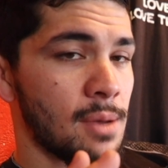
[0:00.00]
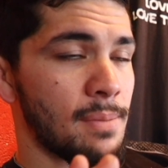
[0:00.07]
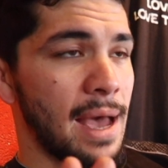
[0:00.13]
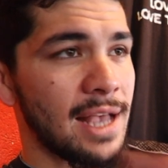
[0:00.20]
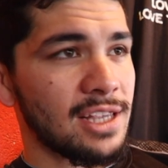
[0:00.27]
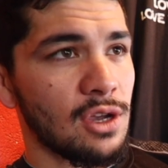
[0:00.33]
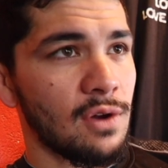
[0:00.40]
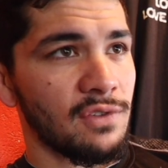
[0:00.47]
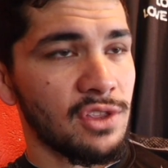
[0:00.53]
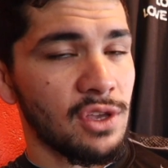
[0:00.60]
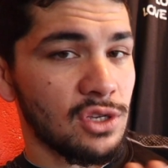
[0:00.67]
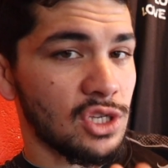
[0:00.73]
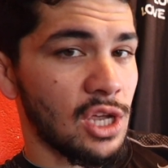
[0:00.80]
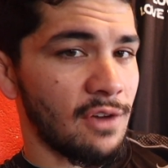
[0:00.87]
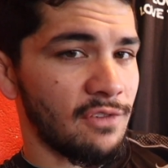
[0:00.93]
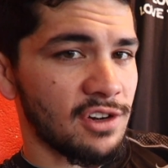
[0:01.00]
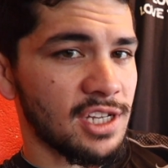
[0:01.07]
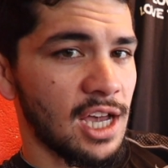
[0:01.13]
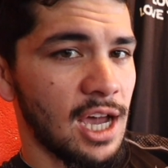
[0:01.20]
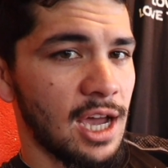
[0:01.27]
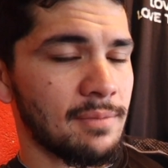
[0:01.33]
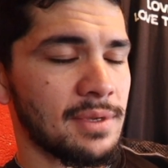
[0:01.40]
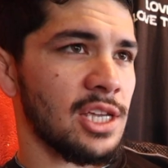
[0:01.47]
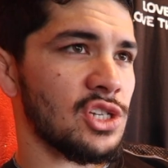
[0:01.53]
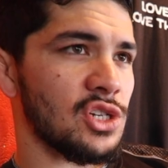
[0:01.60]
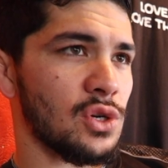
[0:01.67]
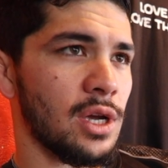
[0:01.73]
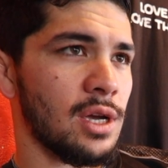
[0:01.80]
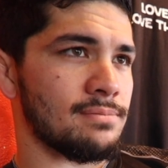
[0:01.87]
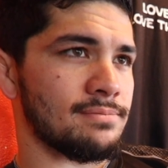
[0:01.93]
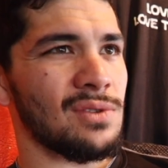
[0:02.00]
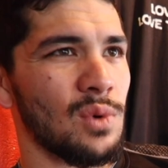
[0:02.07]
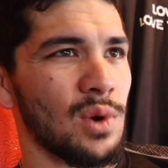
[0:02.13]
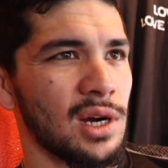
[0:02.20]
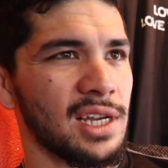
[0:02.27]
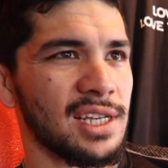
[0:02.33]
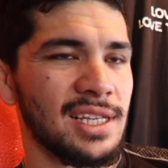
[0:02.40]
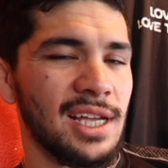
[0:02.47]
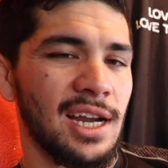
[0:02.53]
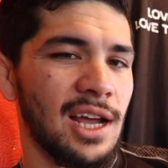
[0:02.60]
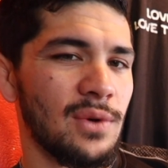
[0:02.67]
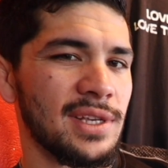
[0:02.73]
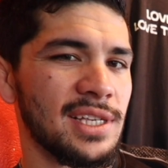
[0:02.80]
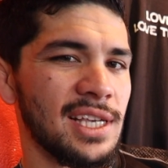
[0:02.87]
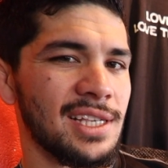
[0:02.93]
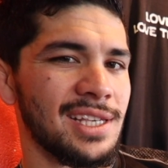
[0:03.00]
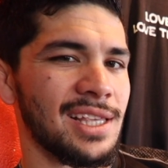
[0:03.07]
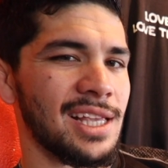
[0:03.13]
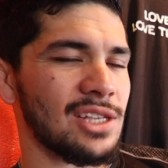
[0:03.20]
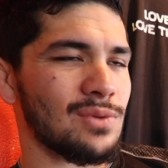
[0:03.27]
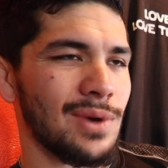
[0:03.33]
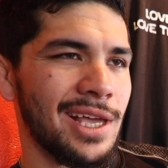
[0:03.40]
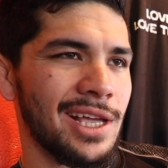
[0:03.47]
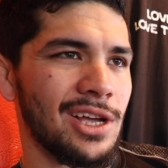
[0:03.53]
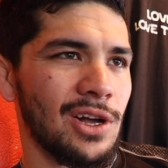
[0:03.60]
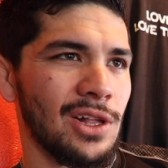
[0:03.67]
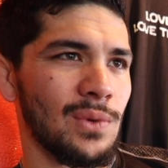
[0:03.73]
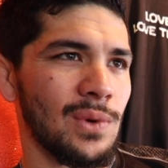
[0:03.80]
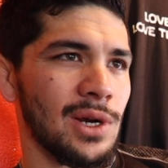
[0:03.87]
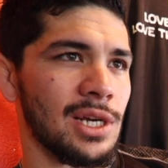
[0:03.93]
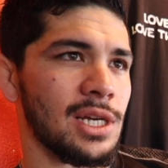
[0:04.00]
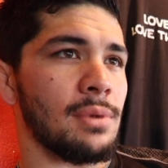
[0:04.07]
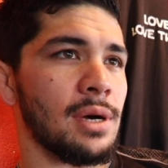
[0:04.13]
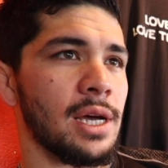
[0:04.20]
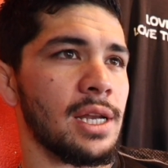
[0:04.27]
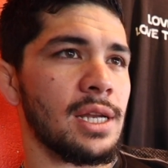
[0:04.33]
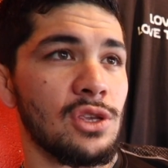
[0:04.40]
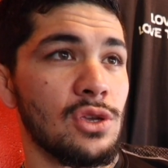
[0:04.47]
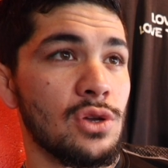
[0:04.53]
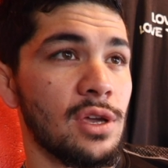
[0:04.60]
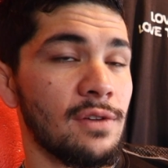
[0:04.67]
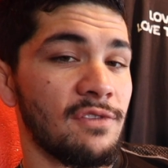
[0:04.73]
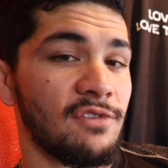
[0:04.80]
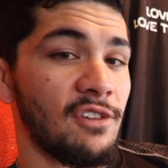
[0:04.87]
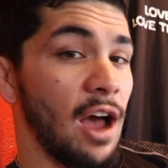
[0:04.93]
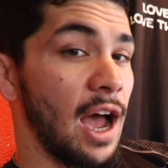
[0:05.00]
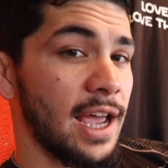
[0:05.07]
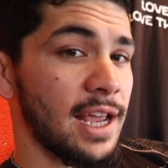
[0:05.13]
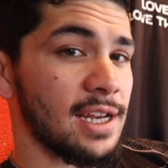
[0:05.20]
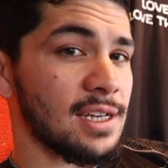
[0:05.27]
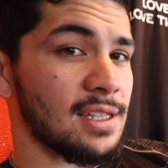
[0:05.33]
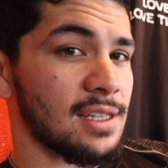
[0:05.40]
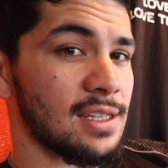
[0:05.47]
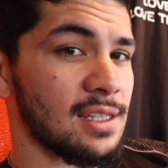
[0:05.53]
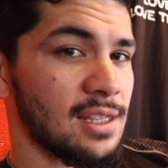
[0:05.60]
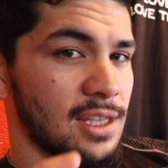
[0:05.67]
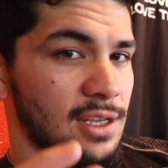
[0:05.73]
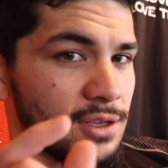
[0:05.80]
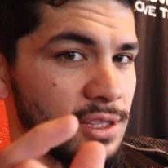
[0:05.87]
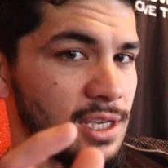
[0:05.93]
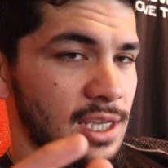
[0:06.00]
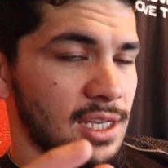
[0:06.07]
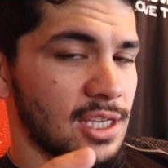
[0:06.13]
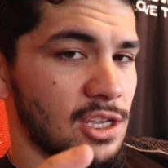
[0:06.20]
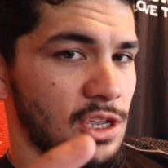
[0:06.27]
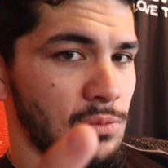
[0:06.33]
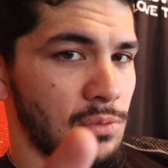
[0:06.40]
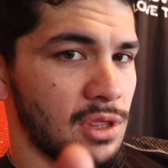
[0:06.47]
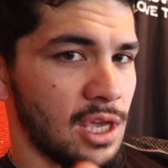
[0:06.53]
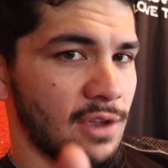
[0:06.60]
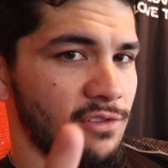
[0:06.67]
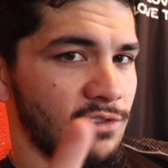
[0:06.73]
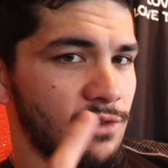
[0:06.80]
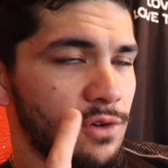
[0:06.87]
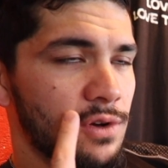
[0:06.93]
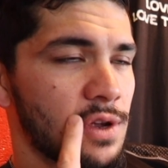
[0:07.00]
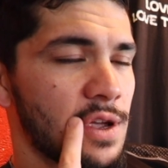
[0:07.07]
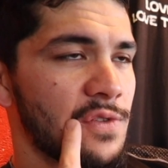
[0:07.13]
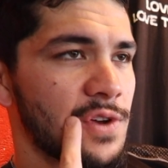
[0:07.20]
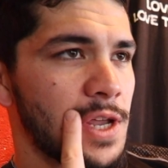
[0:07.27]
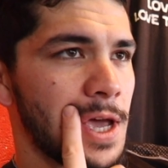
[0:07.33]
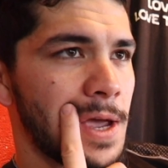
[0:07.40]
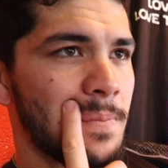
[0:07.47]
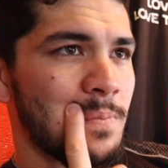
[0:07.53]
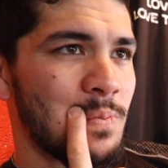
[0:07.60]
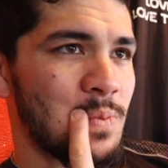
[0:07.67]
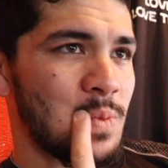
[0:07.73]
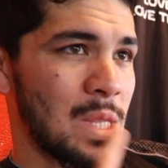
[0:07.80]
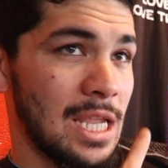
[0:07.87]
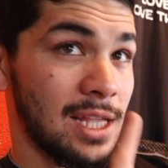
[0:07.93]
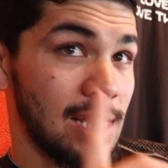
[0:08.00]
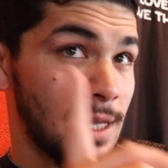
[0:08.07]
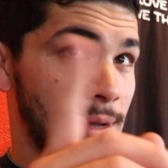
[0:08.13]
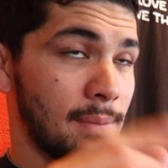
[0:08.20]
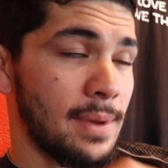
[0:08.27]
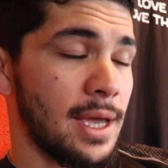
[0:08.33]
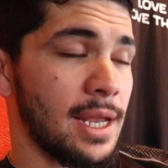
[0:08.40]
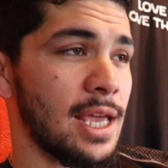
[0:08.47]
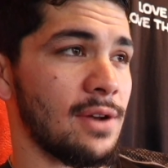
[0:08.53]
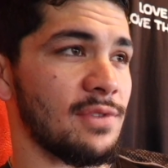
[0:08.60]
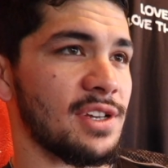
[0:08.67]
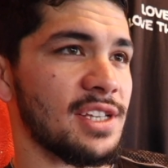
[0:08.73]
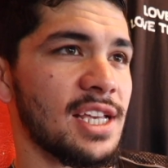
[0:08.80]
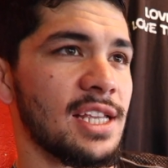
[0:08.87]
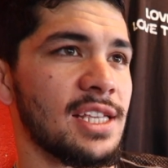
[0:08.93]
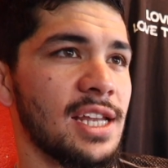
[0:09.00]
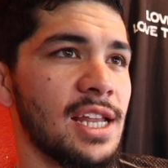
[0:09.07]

pass over those tougher times. Enjoy them. Work is not always easy. That's why they call it work. But you can find little things that you can be thankful for every day. Like my man Henry said